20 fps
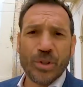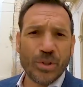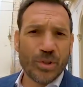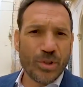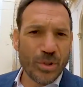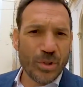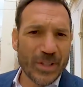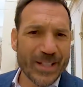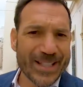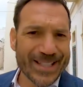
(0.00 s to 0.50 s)
you
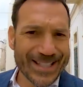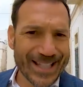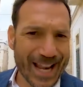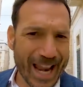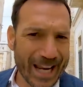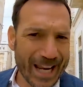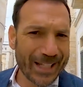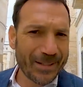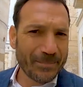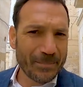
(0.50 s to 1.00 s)
do the
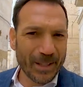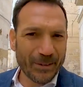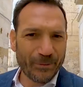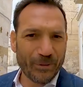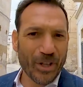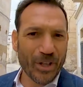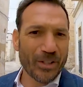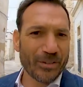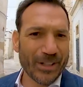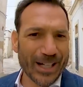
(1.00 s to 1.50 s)
same
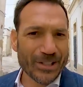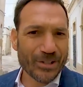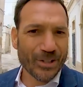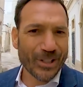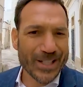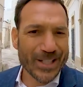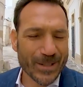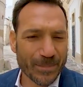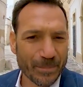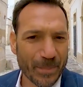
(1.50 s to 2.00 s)
if you are
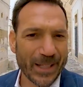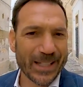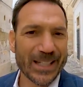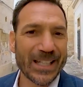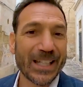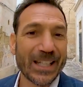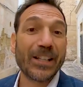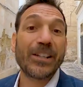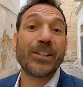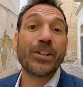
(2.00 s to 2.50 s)
actually
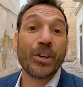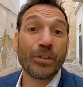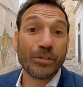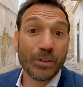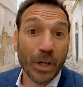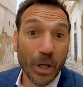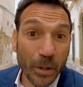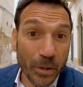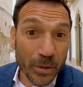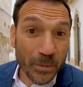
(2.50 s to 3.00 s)
spending
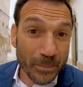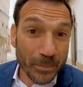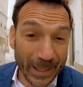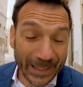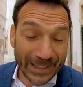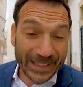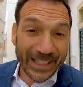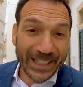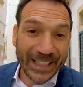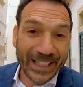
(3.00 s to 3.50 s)
your own
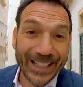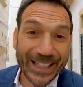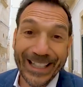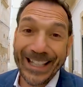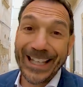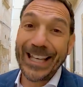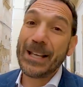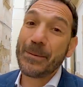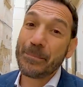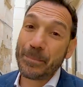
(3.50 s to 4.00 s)
money
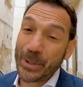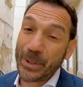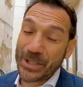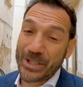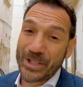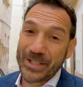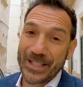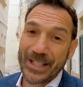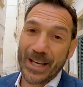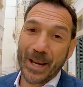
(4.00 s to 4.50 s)
in
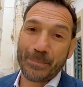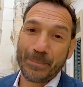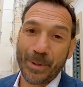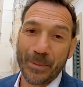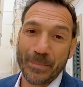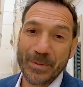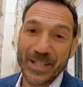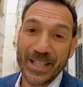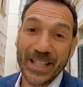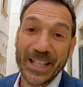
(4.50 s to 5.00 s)
purchasing a
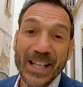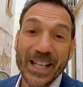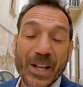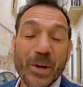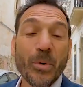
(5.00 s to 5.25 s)
property,